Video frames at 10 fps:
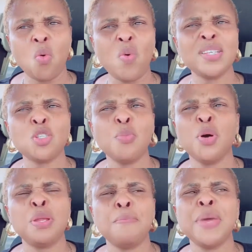When
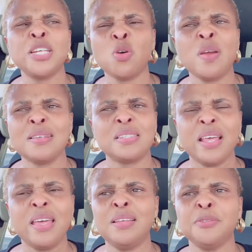somebody measure and
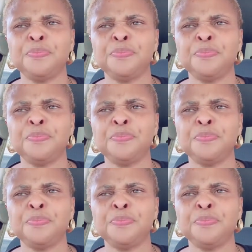say,